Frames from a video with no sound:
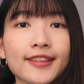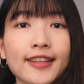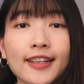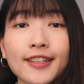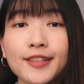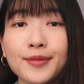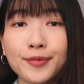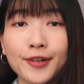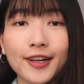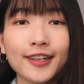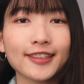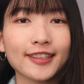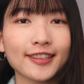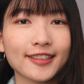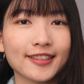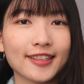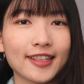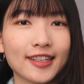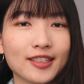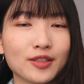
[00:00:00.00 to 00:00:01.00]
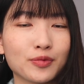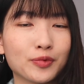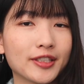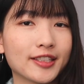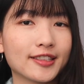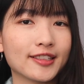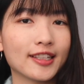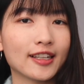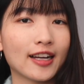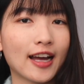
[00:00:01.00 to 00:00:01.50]
Let's practice this
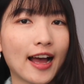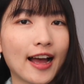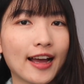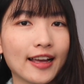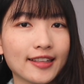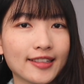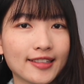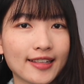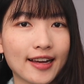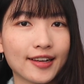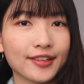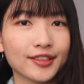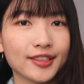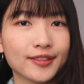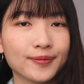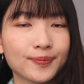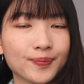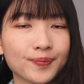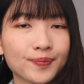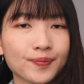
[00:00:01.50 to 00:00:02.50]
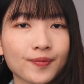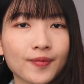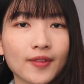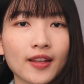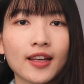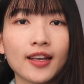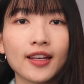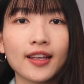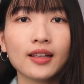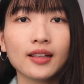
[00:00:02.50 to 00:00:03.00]
with the I sound.
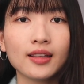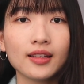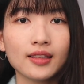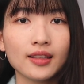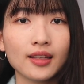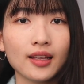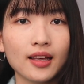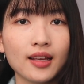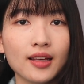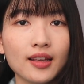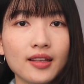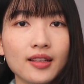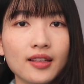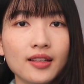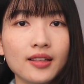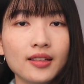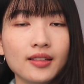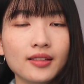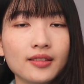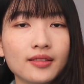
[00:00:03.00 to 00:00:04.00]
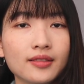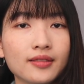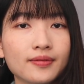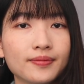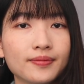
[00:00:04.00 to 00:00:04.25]
A.